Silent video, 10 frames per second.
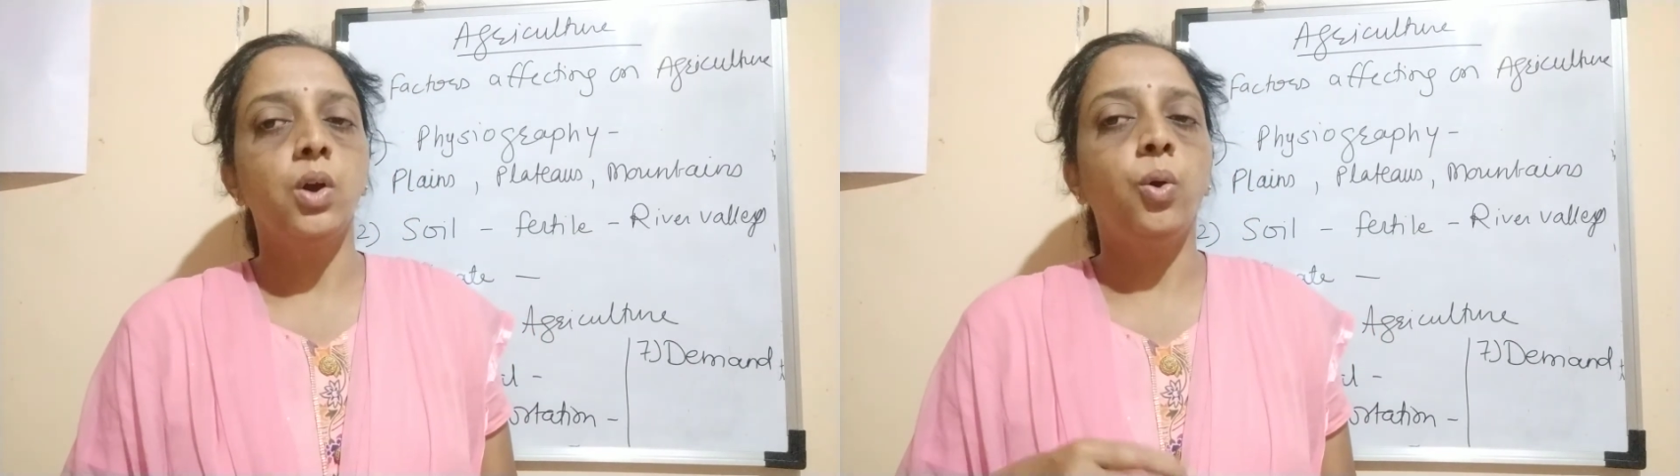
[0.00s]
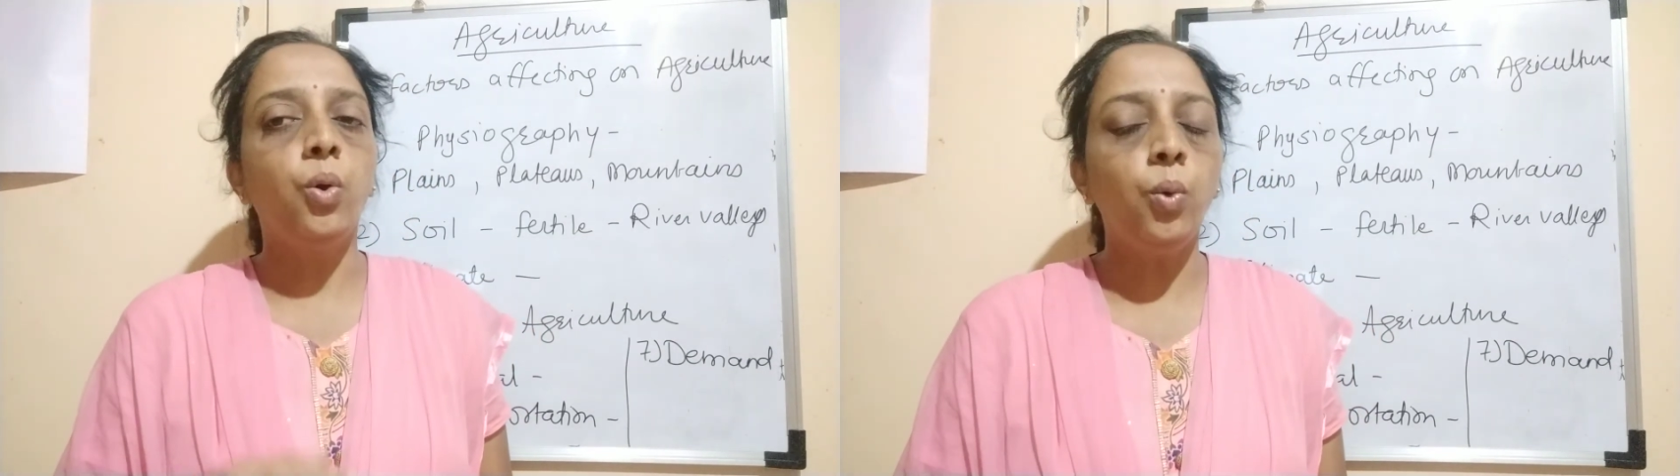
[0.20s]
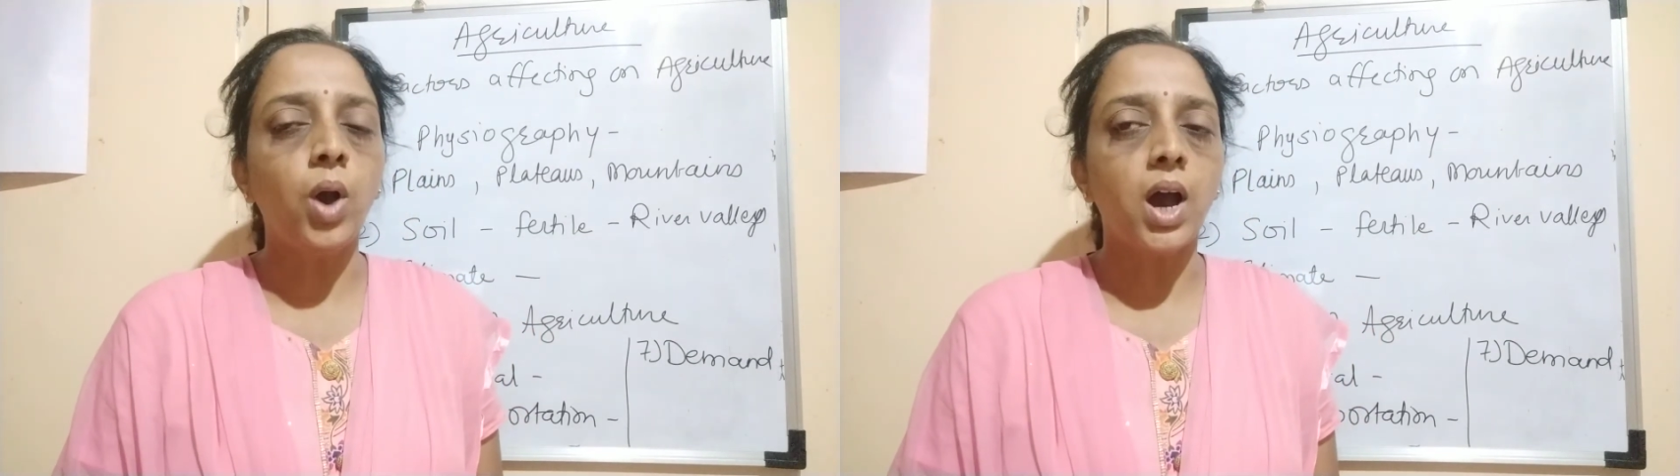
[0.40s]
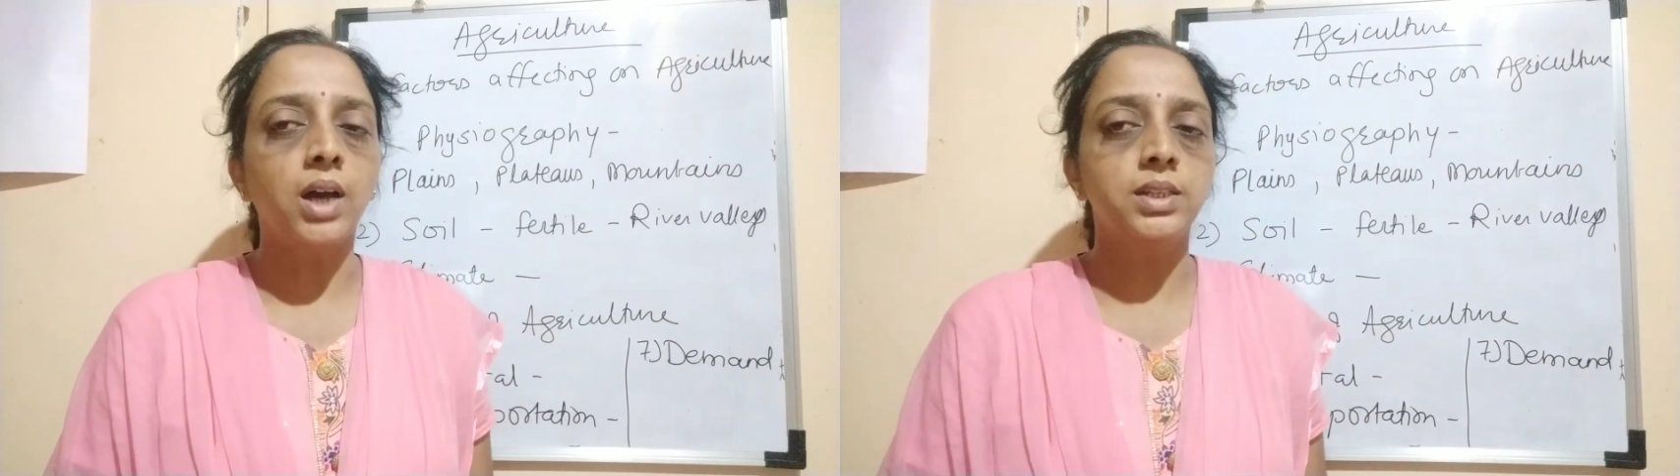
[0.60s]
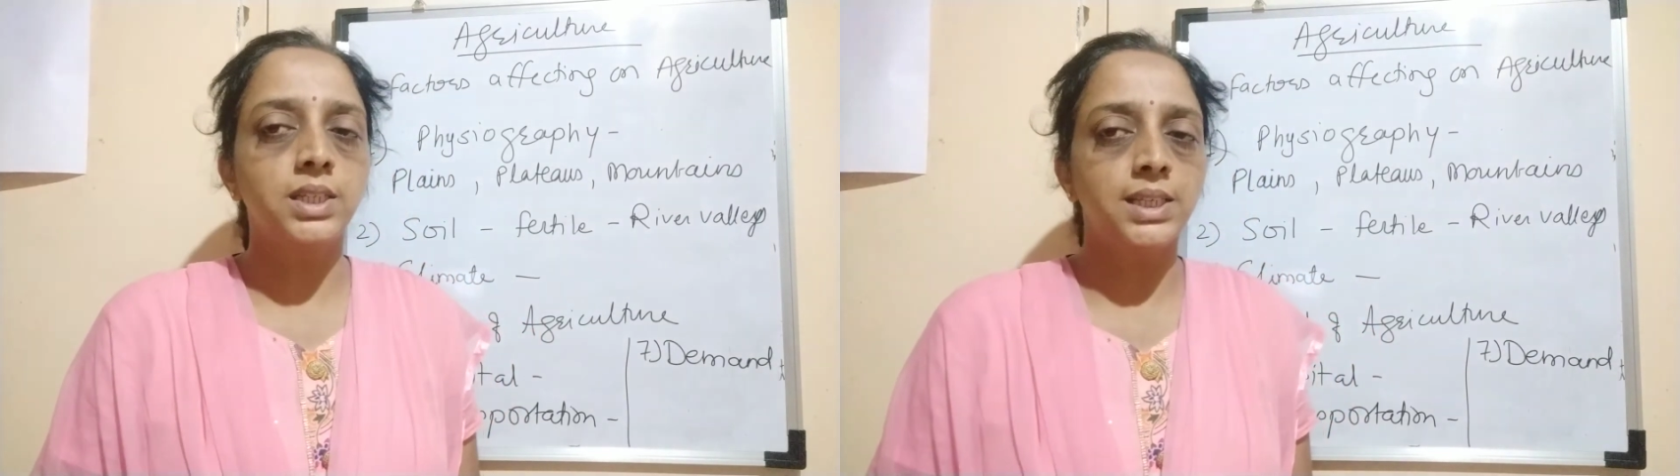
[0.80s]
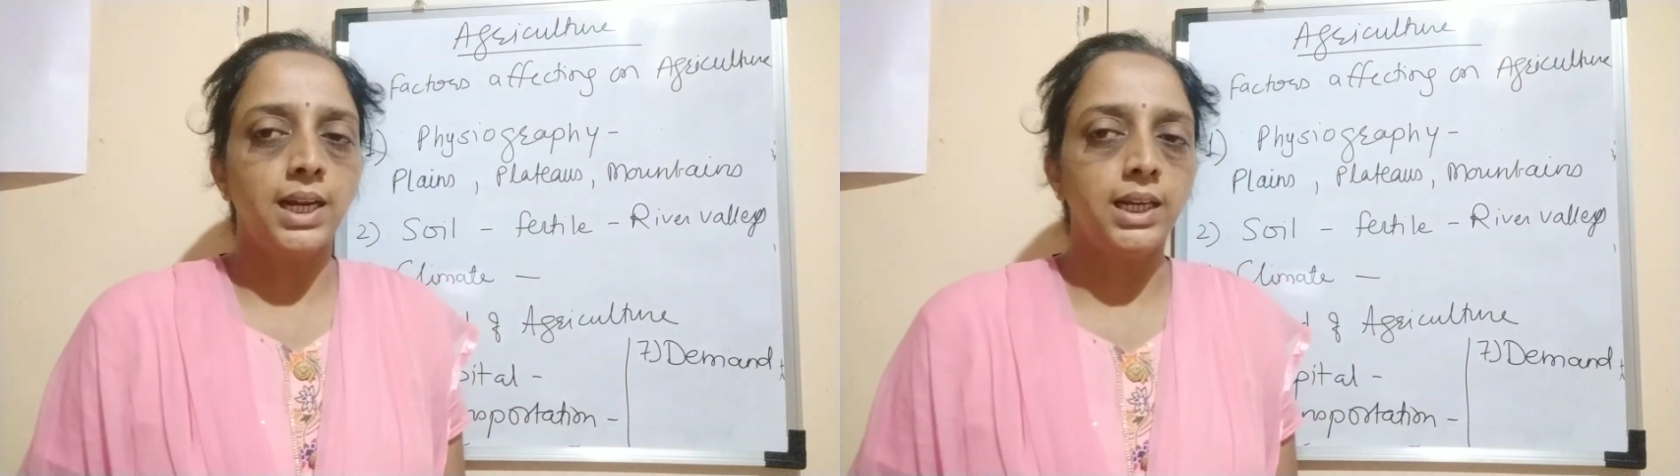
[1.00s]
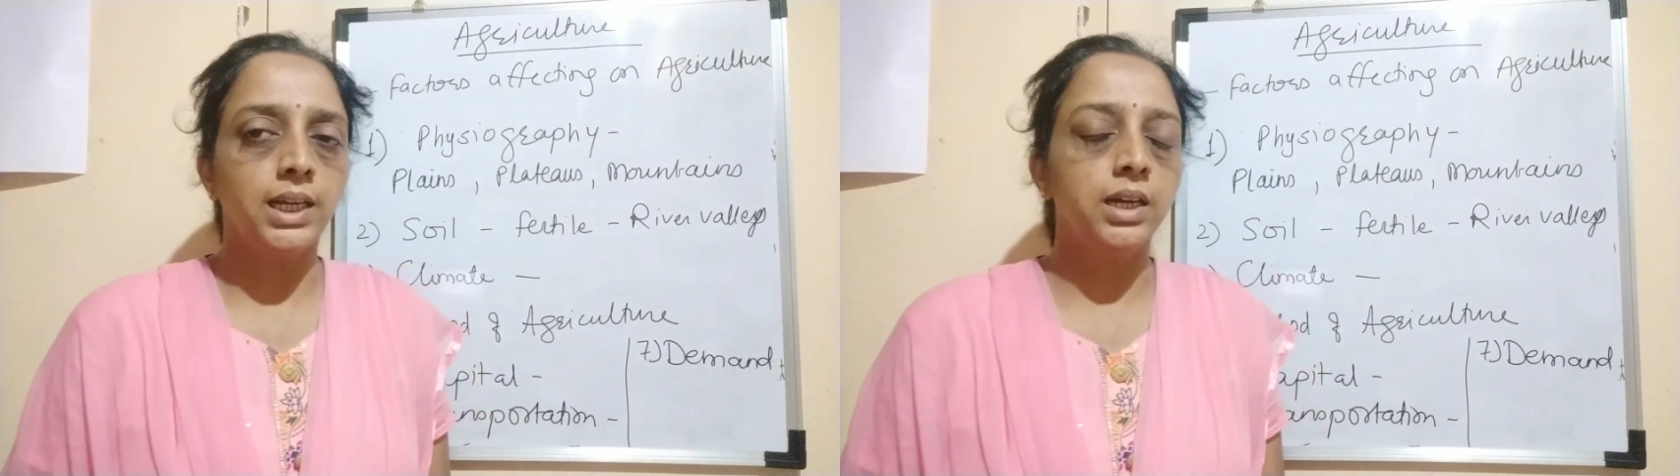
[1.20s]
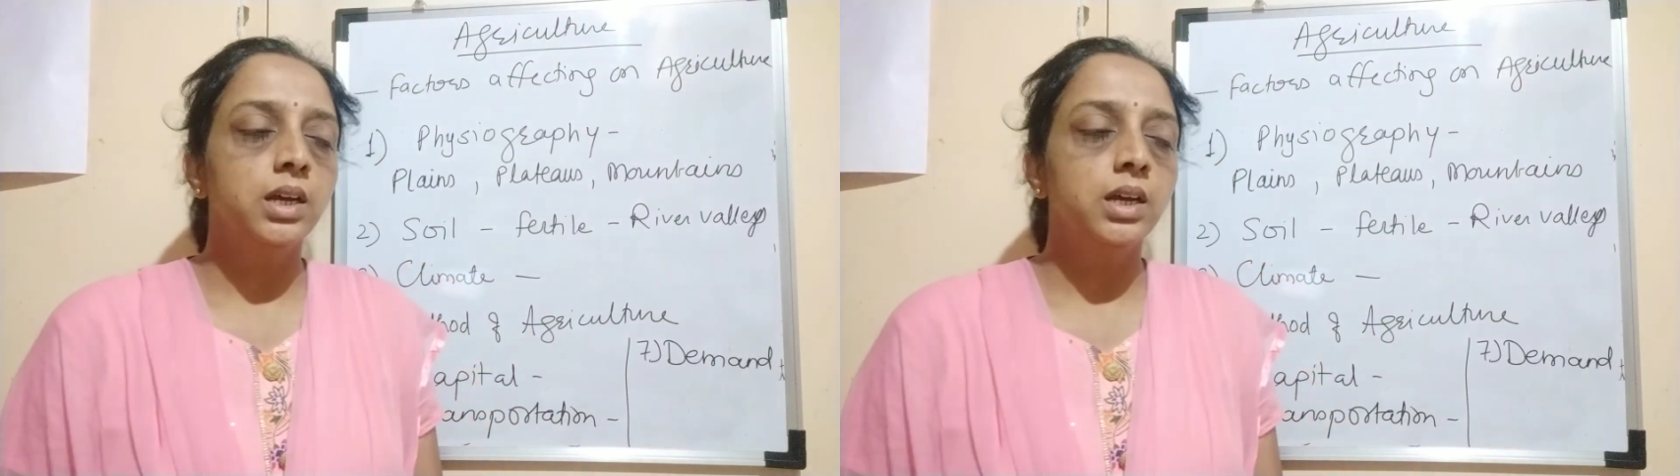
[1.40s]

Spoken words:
who are selling